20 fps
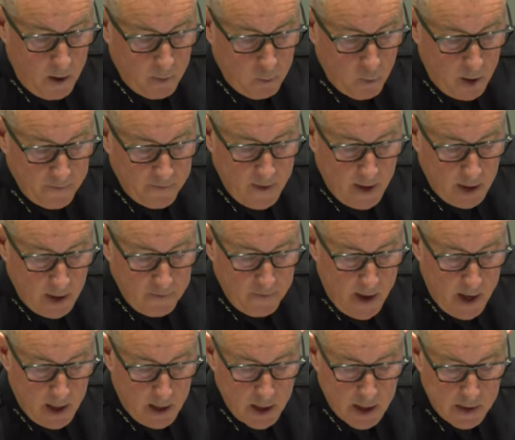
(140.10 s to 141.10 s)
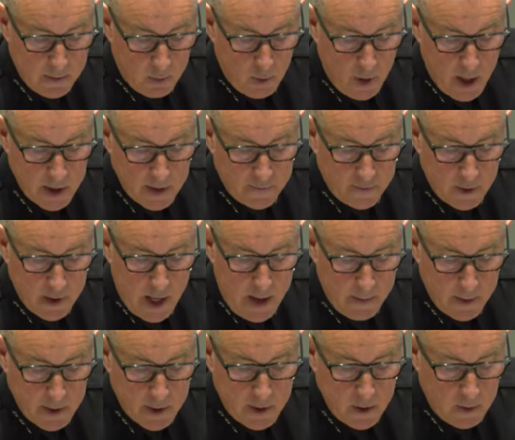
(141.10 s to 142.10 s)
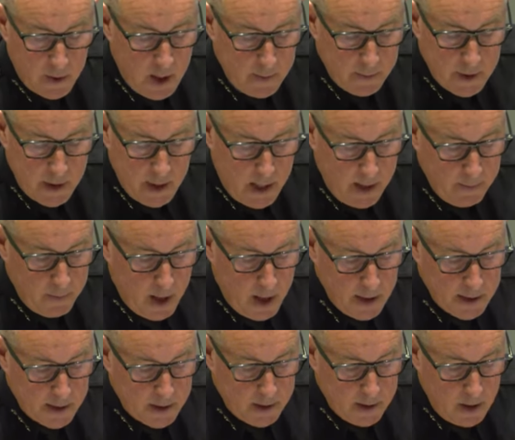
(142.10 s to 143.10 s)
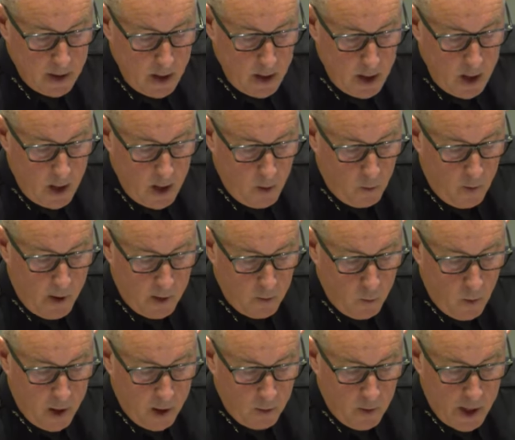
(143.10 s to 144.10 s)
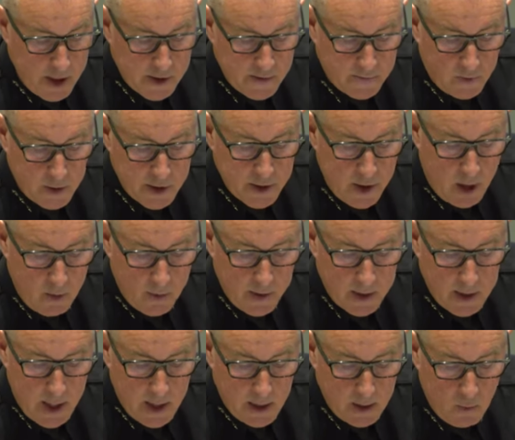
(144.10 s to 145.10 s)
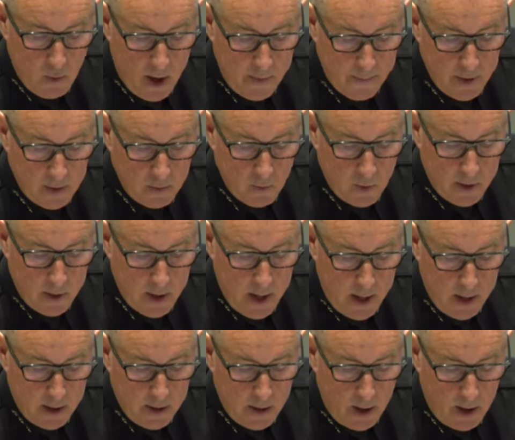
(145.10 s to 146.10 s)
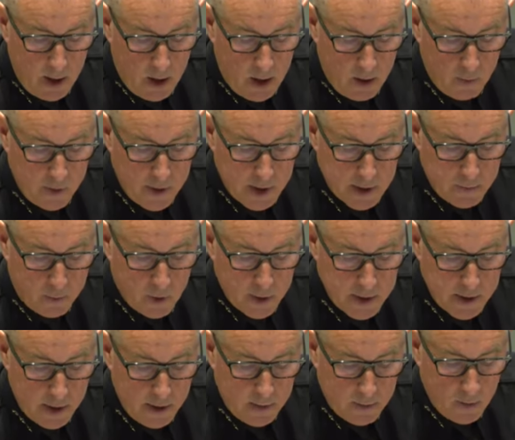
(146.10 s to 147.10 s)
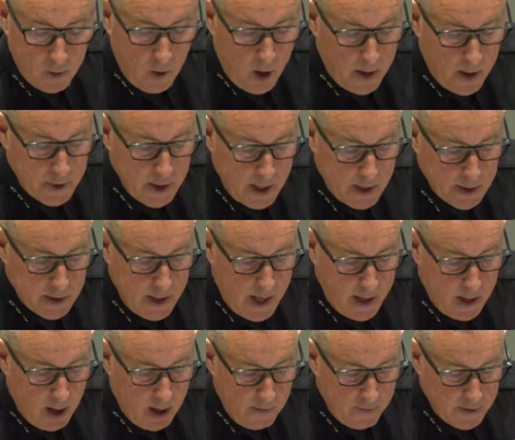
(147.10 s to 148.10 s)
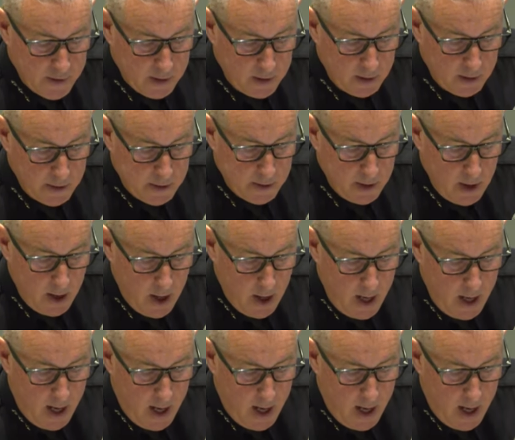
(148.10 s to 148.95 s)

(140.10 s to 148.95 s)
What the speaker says: We had 1 felony vandalism arrest for damage to an MTA bus. We had 1 arrest for assault with a deadly weapon when this person threw objects at officers.